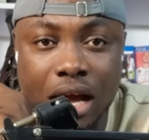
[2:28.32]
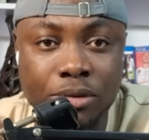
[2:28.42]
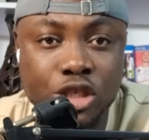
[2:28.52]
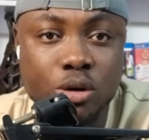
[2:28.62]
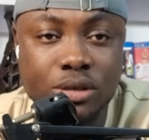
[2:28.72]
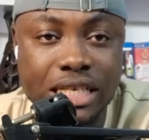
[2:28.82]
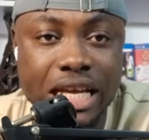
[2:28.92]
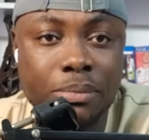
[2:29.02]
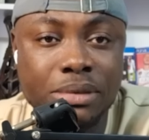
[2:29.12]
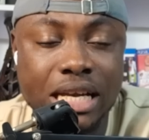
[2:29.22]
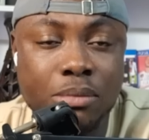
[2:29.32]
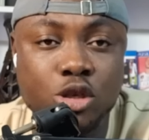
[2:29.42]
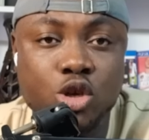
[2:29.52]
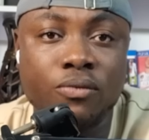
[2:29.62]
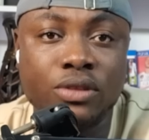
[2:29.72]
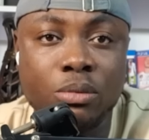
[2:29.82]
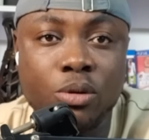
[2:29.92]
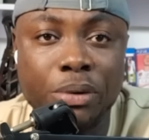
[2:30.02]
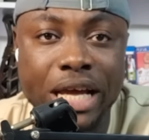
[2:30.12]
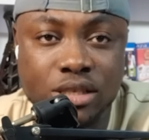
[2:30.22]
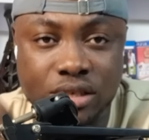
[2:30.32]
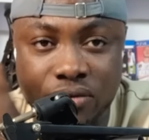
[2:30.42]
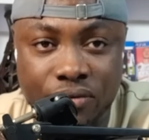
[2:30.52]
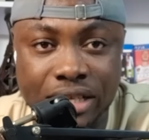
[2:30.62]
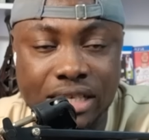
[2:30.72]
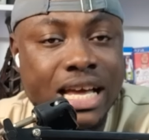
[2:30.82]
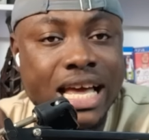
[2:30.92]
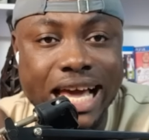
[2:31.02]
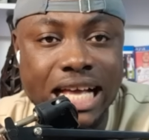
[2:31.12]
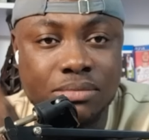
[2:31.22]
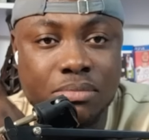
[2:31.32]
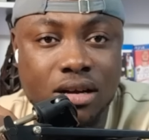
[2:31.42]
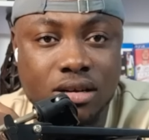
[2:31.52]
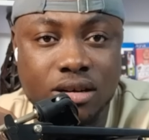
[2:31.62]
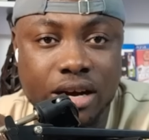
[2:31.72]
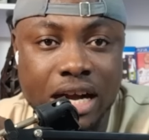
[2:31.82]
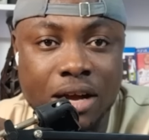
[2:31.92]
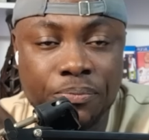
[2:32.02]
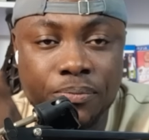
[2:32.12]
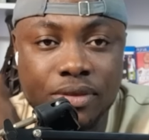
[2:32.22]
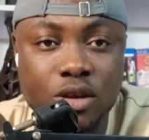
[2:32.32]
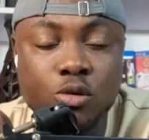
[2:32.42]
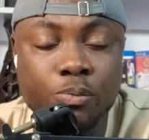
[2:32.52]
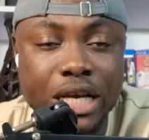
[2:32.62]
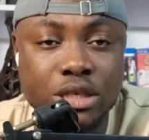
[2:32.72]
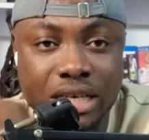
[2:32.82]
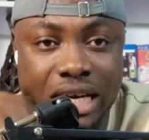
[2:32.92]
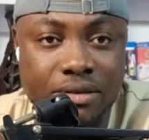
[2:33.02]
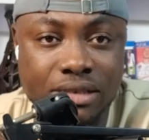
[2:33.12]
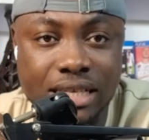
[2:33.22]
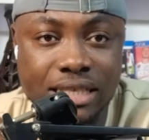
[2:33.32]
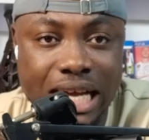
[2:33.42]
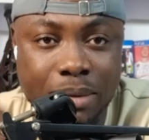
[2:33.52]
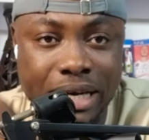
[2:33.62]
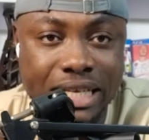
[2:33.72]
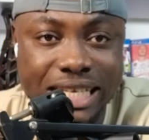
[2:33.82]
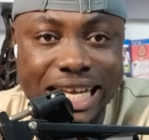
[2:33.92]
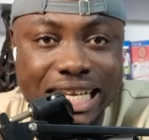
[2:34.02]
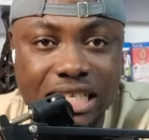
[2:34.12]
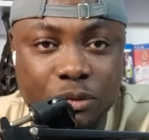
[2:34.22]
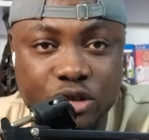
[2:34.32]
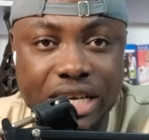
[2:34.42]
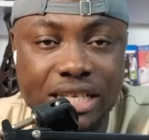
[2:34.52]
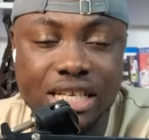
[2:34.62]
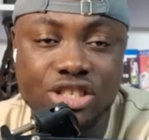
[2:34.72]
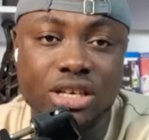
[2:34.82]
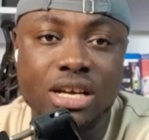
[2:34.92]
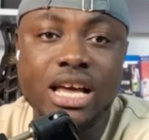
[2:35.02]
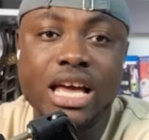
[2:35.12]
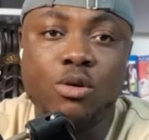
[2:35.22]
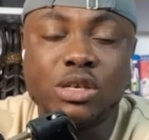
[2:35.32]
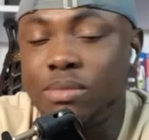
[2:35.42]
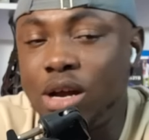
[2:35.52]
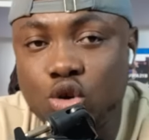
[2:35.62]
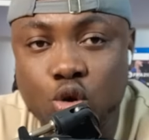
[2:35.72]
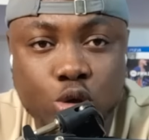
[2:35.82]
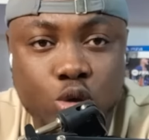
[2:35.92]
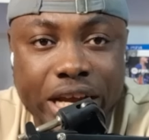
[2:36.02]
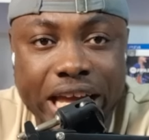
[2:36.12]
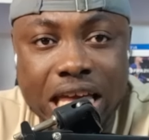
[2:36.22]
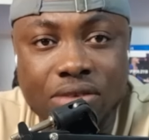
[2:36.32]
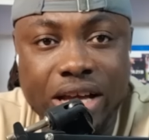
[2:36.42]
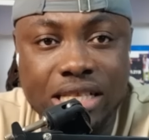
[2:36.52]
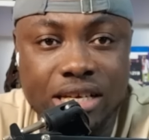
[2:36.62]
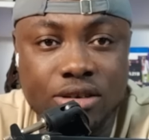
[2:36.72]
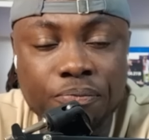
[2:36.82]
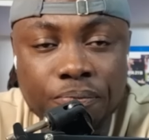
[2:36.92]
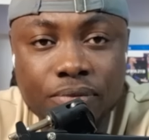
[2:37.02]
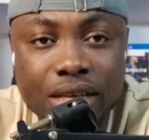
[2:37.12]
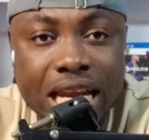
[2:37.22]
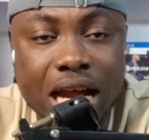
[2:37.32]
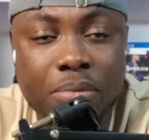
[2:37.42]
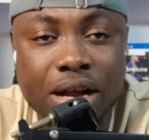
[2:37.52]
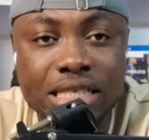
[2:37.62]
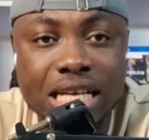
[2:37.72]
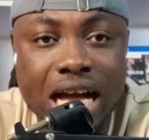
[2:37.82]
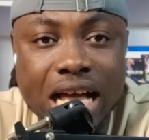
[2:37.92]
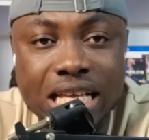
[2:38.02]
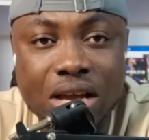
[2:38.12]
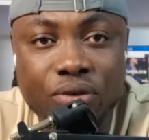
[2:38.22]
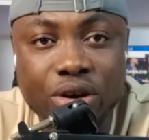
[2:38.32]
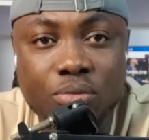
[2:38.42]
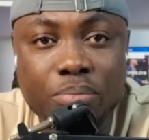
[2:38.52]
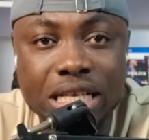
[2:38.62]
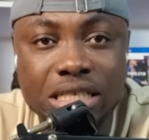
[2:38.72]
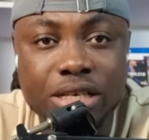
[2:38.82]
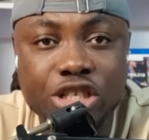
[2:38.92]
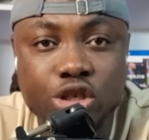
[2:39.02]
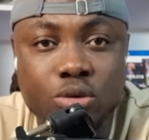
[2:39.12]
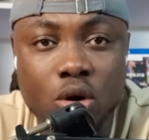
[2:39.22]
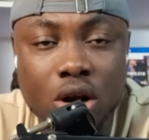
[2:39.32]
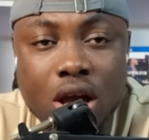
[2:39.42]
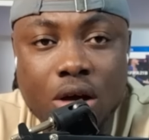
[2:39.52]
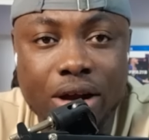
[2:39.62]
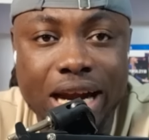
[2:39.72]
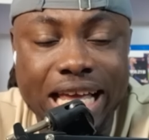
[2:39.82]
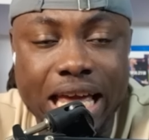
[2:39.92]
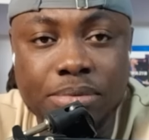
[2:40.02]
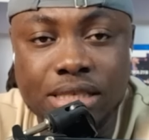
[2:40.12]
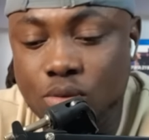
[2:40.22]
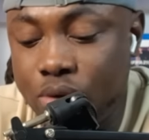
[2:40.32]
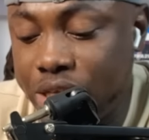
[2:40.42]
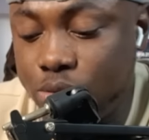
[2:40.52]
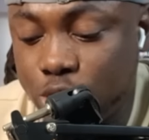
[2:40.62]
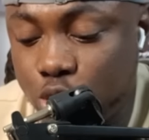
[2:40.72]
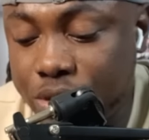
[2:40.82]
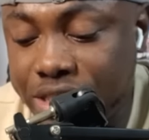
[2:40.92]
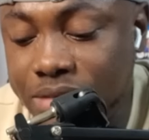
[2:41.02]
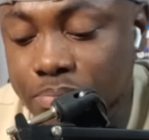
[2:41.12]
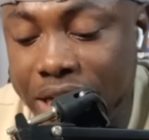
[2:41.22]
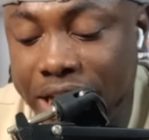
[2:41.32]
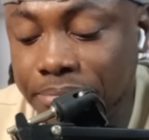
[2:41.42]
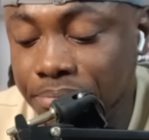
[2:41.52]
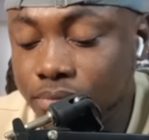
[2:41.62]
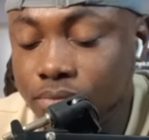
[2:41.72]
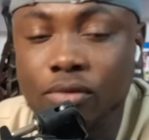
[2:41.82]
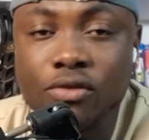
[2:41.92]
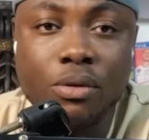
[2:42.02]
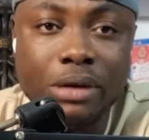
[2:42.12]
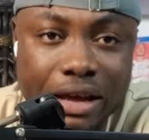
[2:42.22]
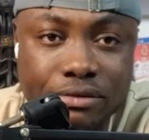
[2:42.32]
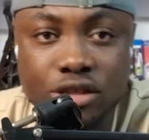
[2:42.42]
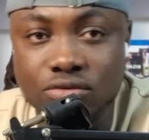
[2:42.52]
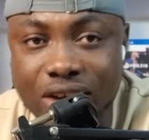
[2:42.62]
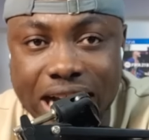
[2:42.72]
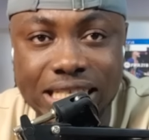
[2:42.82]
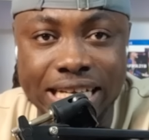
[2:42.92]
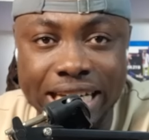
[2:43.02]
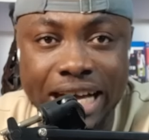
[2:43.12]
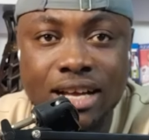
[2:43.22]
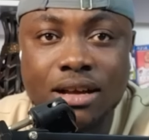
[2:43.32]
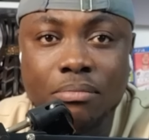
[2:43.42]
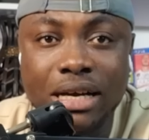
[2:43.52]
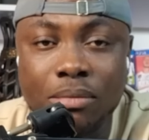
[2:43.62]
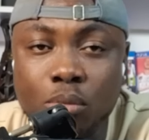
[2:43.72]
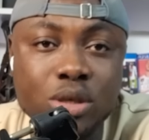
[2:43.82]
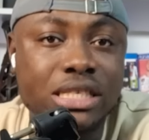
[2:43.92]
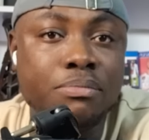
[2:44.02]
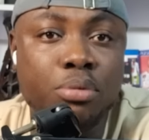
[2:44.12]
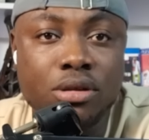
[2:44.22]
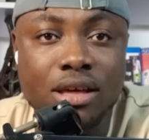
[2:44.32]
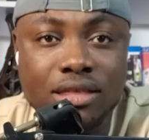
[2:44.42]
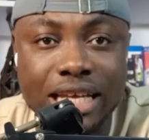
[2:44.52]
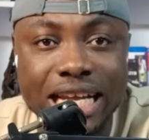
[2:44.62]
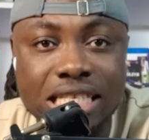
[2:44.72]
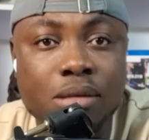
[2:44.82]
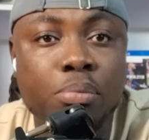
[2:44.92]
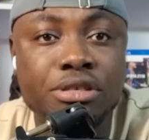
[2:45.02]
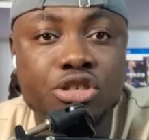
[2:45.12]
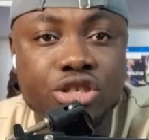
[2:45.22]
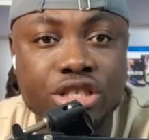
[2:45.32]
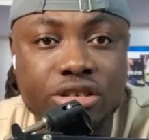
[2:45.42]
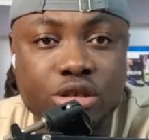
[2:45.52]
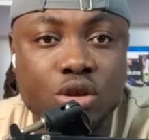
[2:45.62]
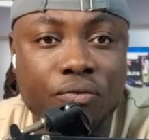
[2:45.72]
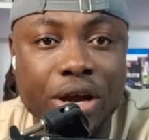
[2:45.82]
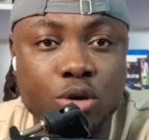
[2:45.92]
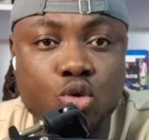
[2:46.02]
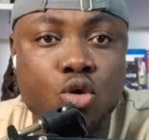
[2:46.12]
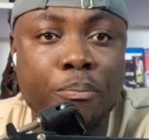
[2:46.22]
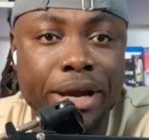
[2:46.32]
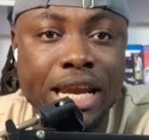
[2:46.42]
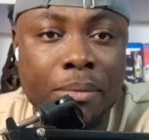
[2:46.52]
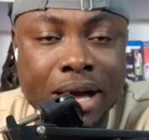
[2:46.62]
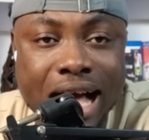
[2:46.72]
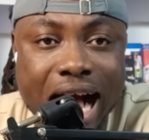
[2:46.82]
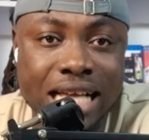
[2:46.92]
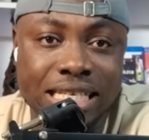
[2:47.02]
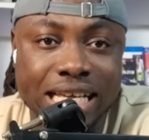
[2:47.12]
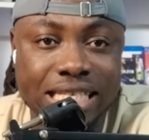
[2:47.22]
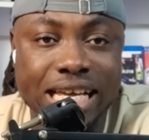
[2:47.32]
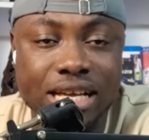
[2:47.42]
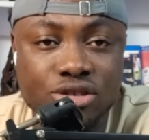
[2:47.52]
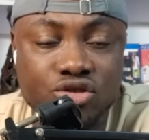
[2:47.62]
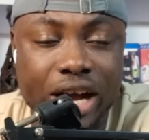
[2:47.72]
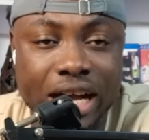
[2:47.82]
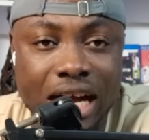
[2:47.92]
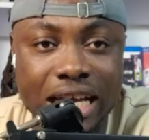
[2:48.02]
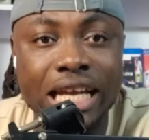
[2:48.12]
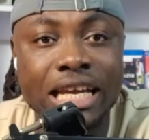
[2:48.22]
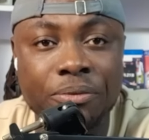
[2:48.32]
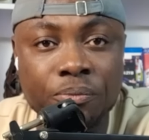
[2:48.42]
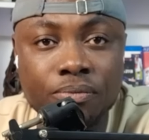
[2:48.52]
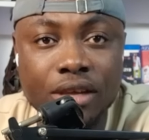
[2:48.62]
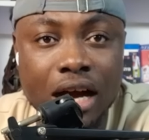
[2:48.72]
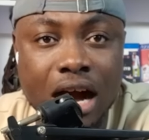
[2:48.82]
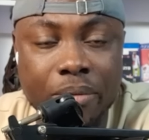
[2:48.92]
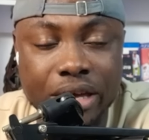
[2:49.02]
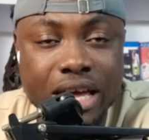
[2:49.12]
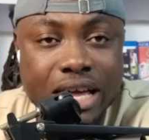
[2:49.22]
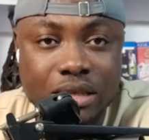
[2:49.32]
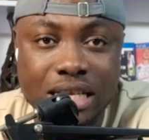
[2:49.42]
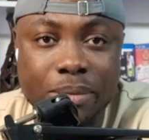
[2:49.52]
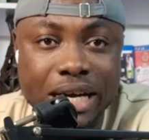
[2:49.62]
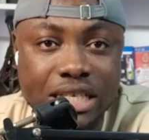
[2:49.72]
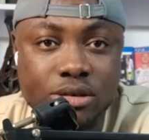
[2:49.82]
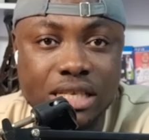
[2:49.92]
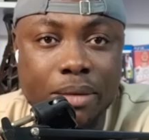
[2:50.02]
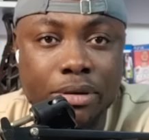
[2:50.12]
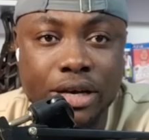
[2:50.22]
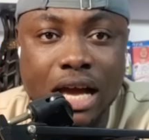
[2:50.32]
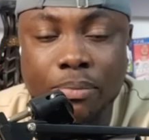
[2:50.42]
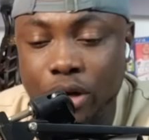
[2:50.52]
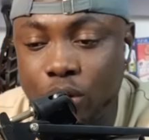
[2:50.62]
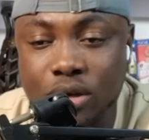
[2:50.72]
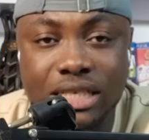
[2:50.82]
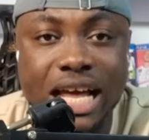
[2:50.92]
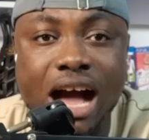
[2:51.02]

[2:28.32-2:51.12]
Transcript: Chelsea, and he said the most comfortable player to invert is Marco Kjaer, who plays on the left-hand side. But in this training session, it was Malo Gusto that he inverted, and Abrantia, a friend of Benjamin Chiwell, rather kept the weight. He was switching play from left to right in there. But the most important thing is the positions Christopher Nkunku picked up as a second striker in there. Tamana Chelsea building up, he was in a